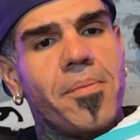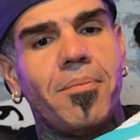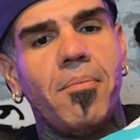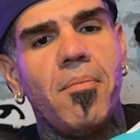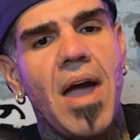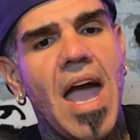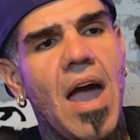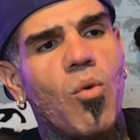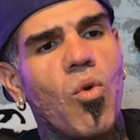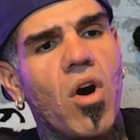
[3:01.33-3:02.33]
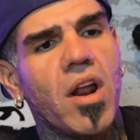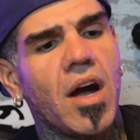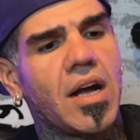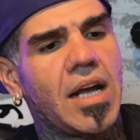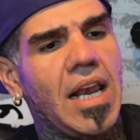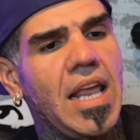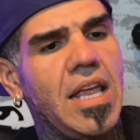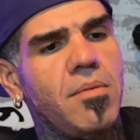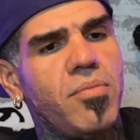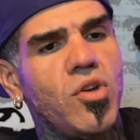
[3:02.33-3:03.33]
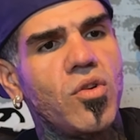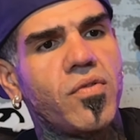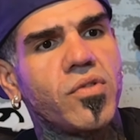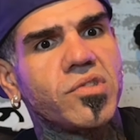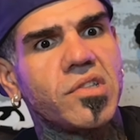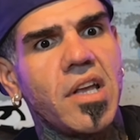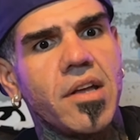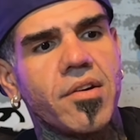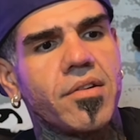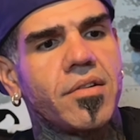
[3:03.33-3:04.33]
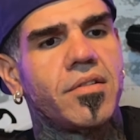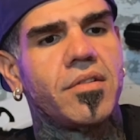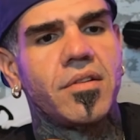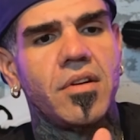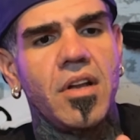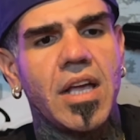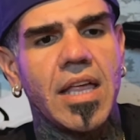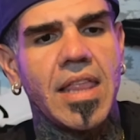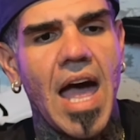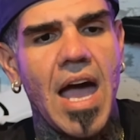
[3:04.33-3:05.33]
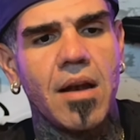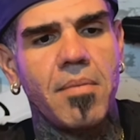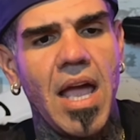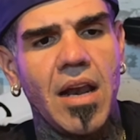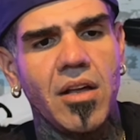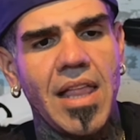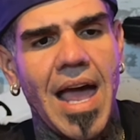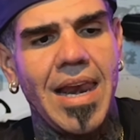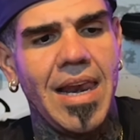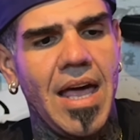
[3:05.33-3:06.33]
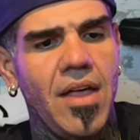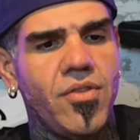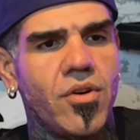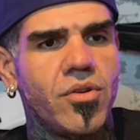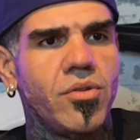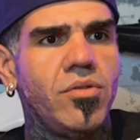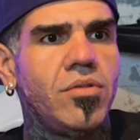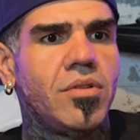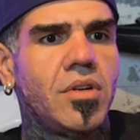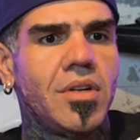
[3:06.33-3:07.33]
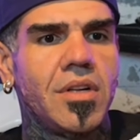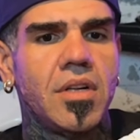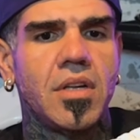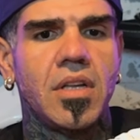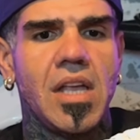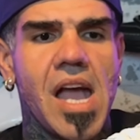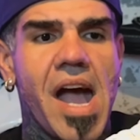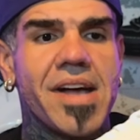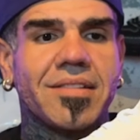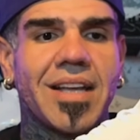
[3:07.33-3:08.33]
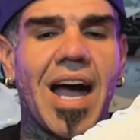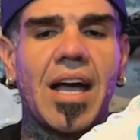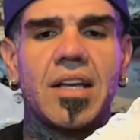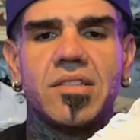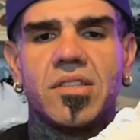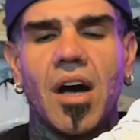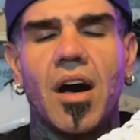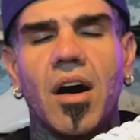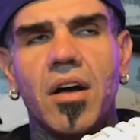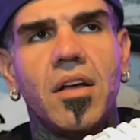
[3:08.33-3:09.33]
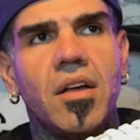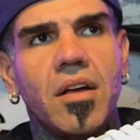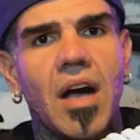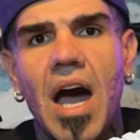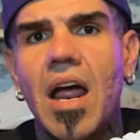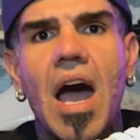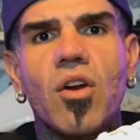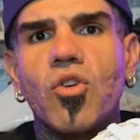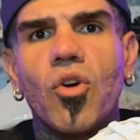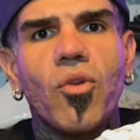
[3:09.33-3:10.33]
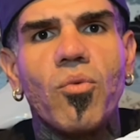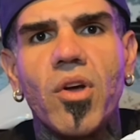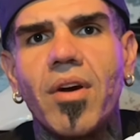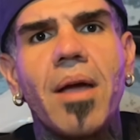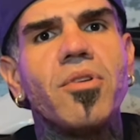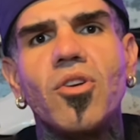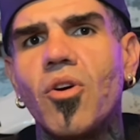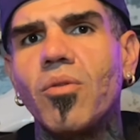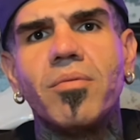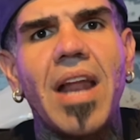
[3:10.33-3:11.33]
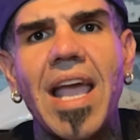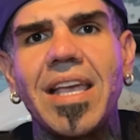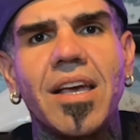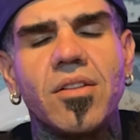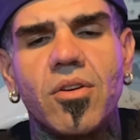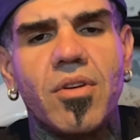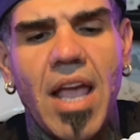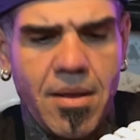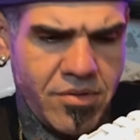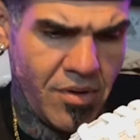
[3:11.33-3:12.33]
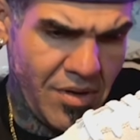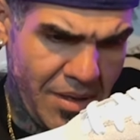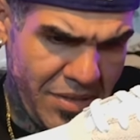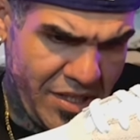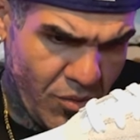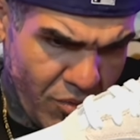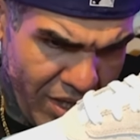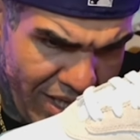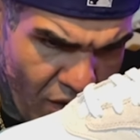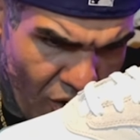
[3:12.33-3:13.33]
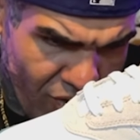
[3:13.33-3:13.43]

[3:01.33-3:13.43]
Man, what a clean, beautiful sneaker. Look at that, man. Look at that leather, dude. Yes, guys. I don't know the real name. You know Nike and their names. So let me see. What do they call